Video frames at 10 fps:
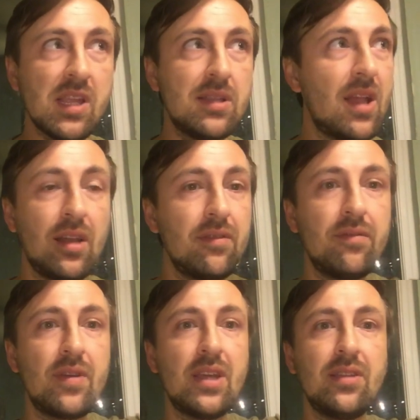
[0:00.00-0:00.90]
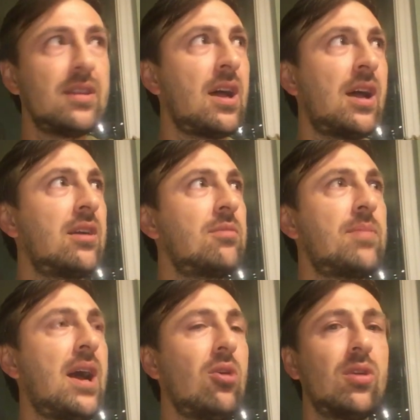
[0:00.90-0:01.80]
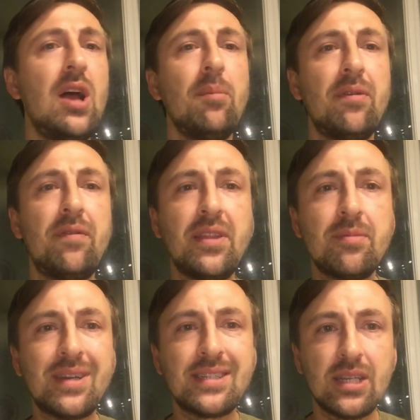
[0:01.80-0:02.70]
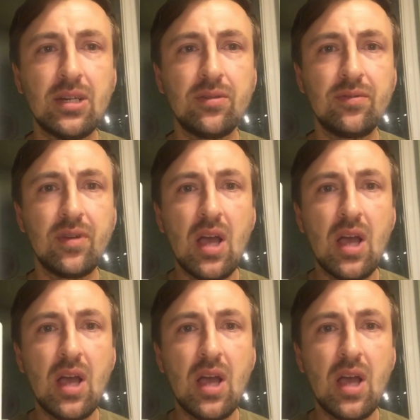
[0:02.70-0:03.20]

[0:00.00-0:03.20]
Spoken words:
Not in faith in higher power, but faith in myself.